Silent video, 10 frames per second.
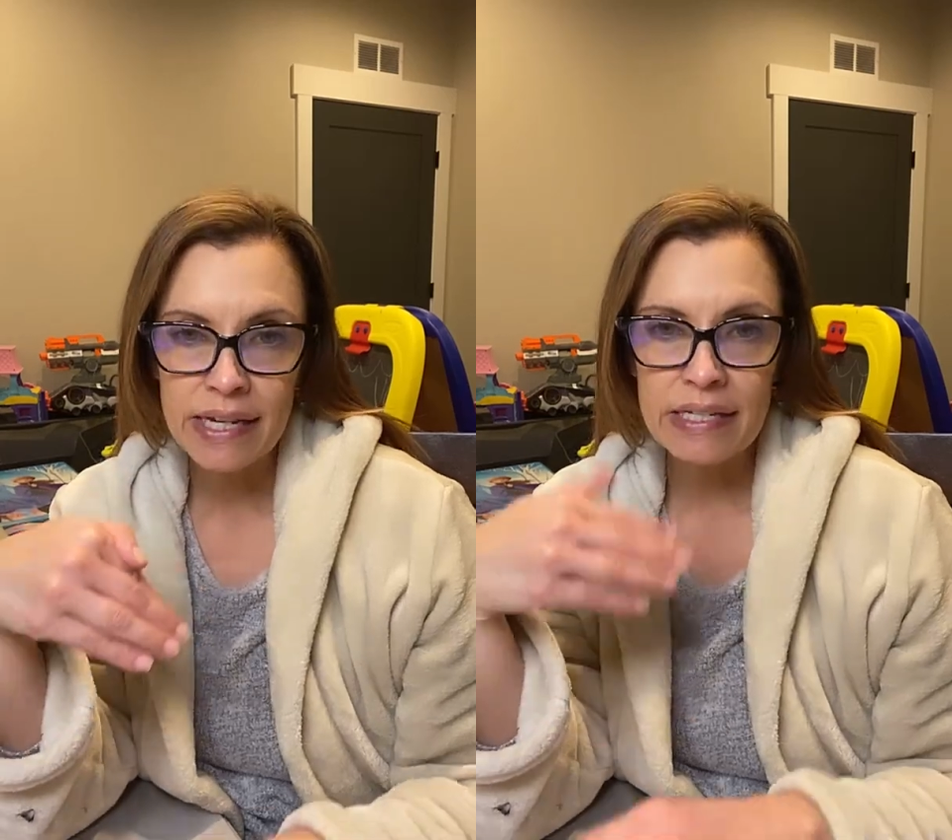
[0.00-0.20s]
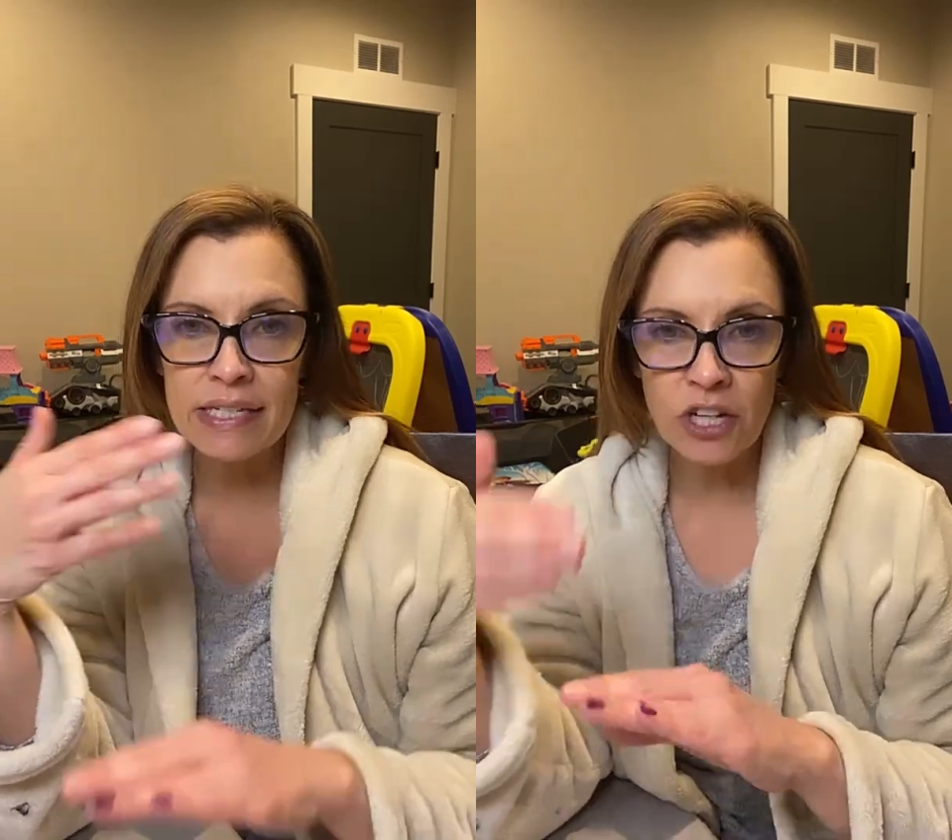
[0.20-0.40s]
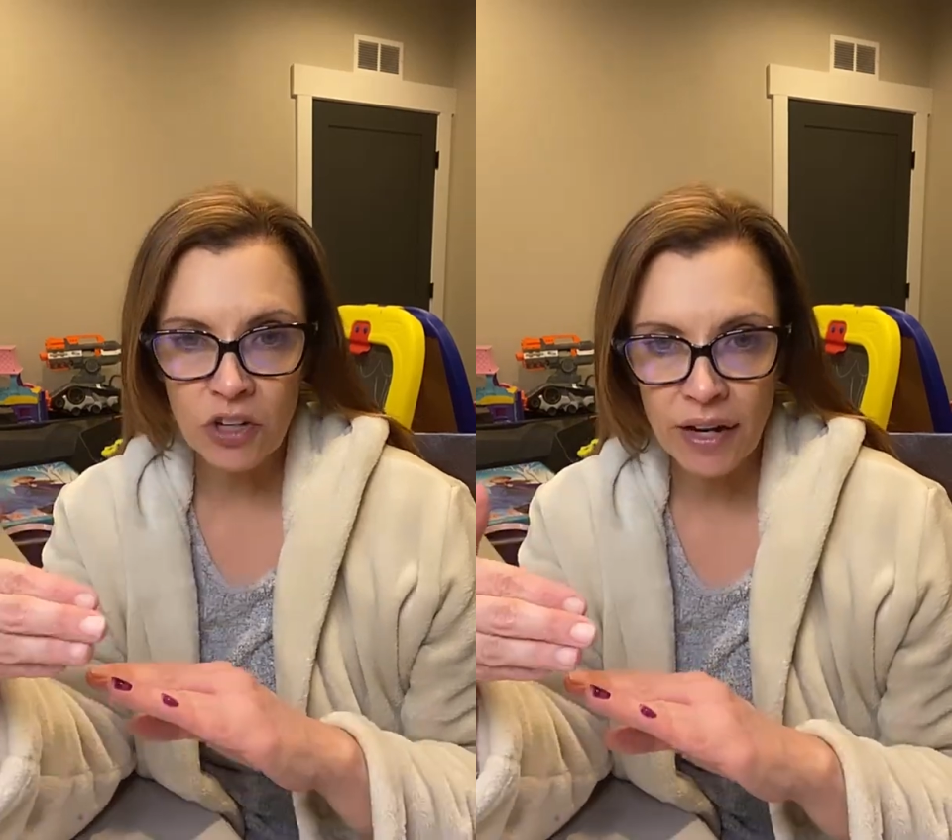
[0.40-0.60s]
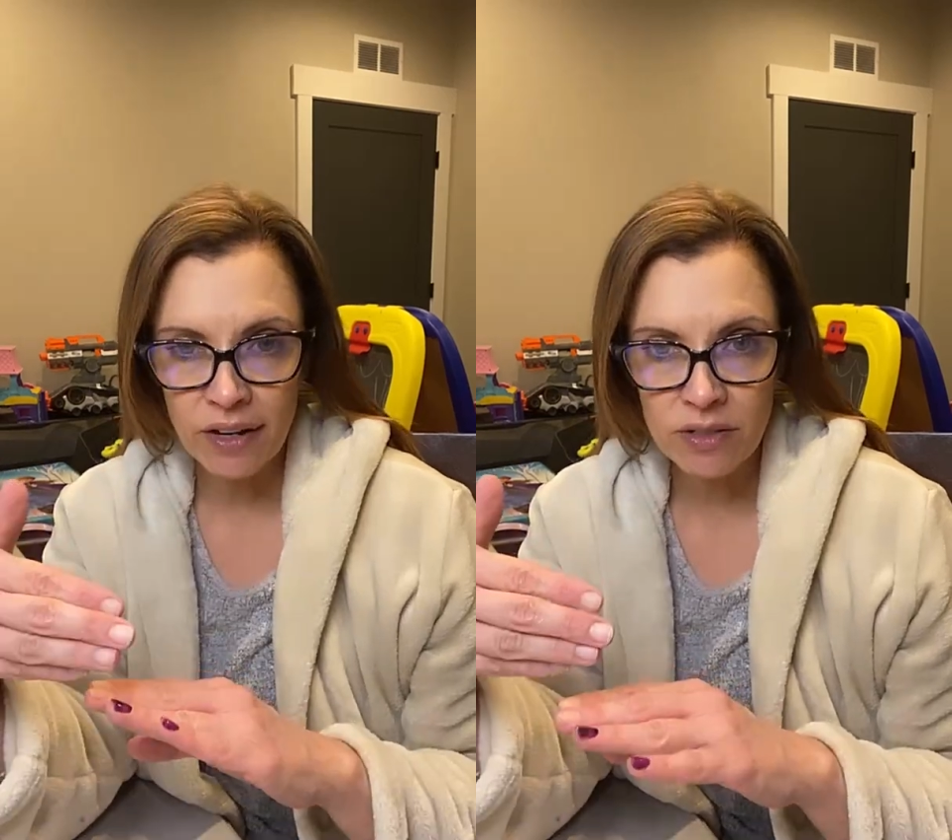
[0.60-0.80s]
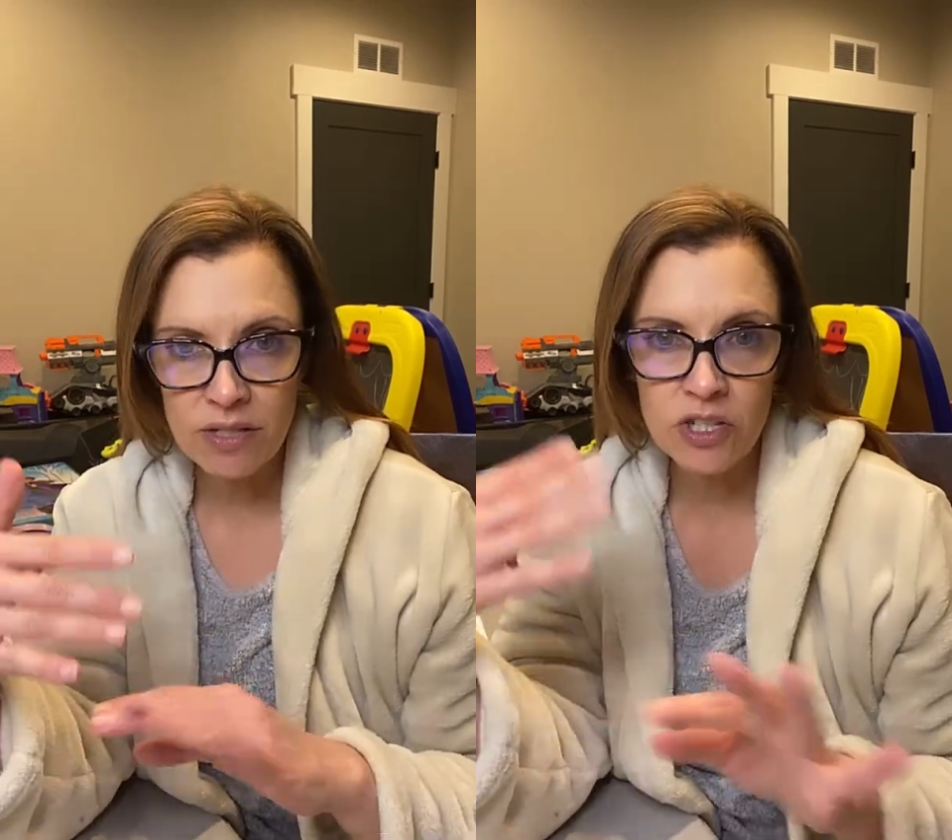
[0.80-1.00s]
did her
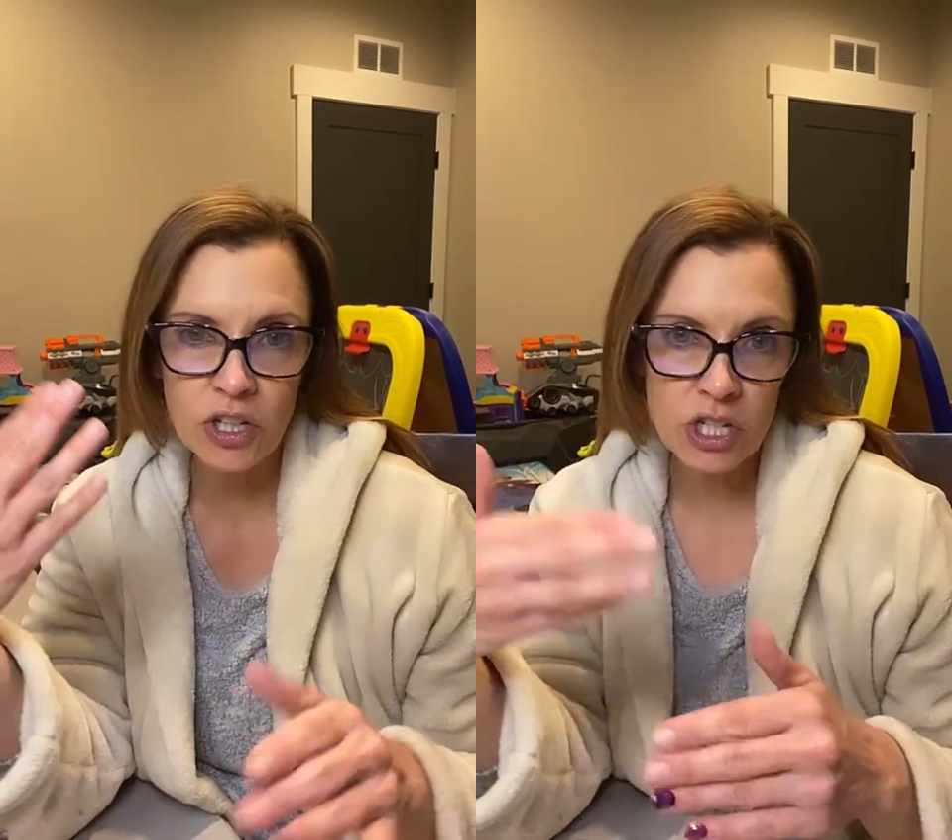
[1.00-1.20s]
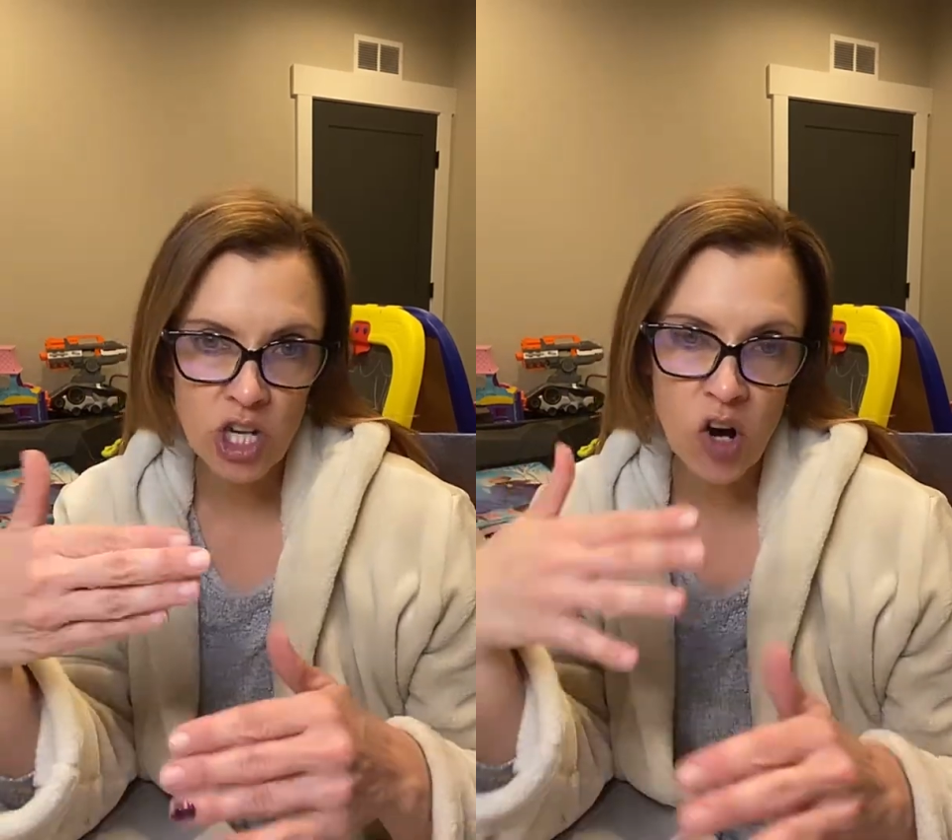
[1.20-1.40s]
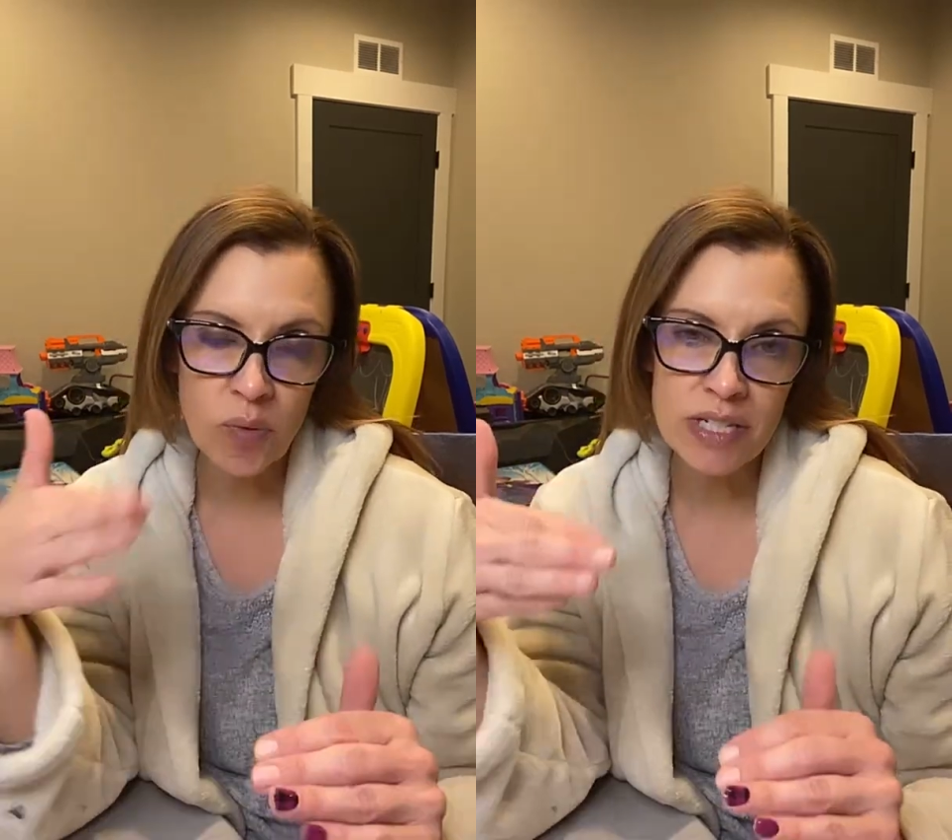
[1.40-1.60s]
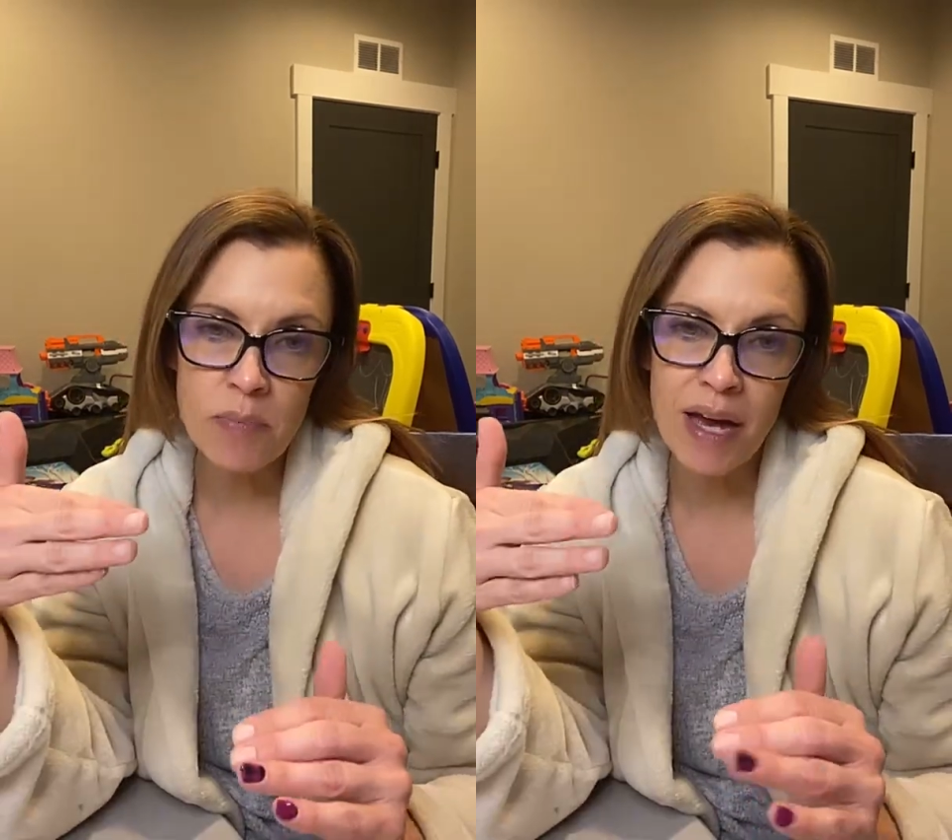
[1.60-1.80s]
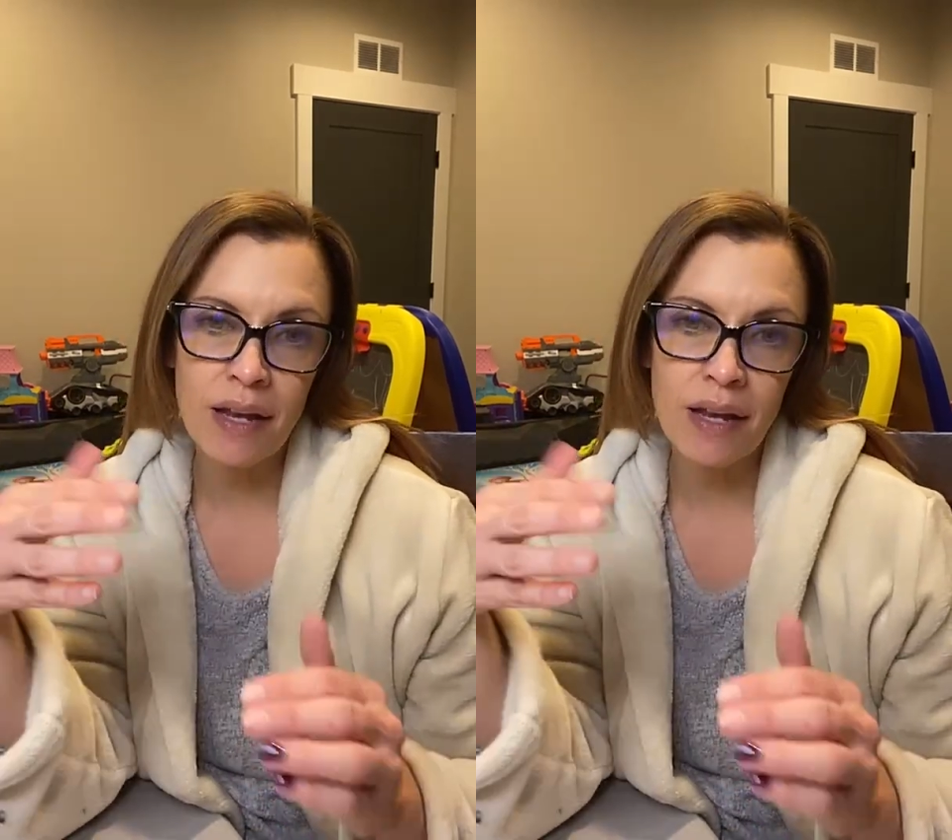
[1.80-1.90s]
nails, took a shower, went to bed,